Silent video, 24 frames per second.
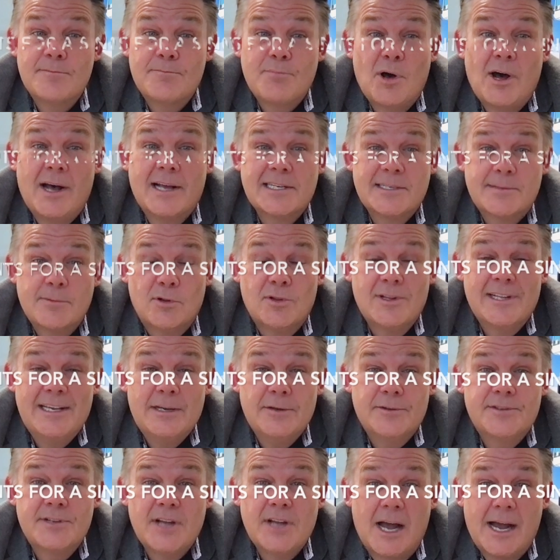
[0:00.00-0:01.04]
possible legal
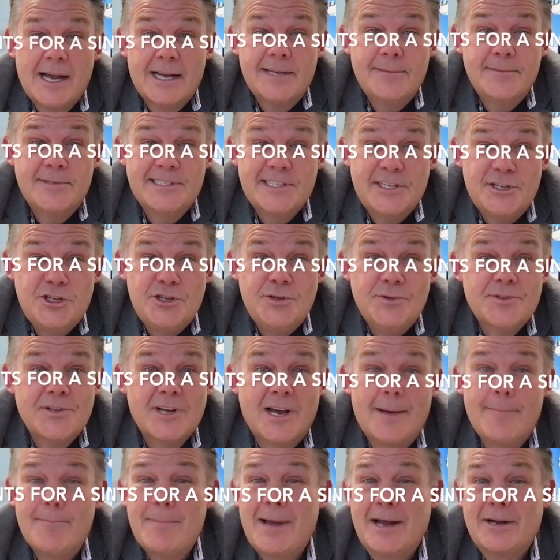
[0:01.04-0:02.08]
documents in Utah
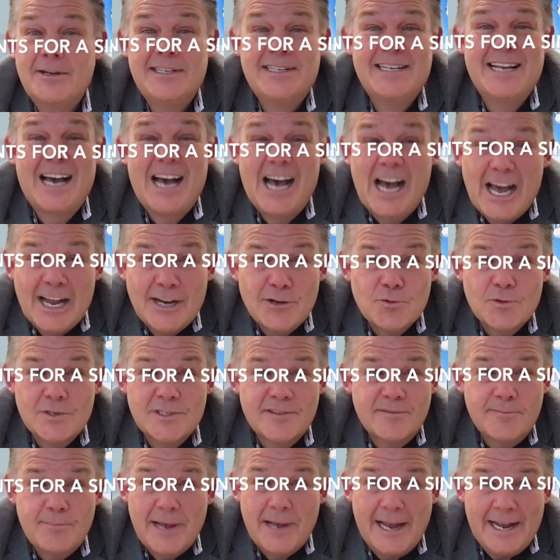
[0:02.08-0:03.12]
amounting to hundreds
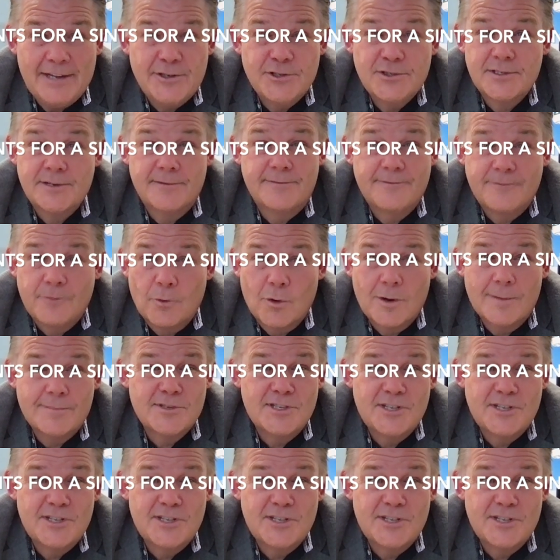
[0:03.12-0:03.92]
of pages of forms,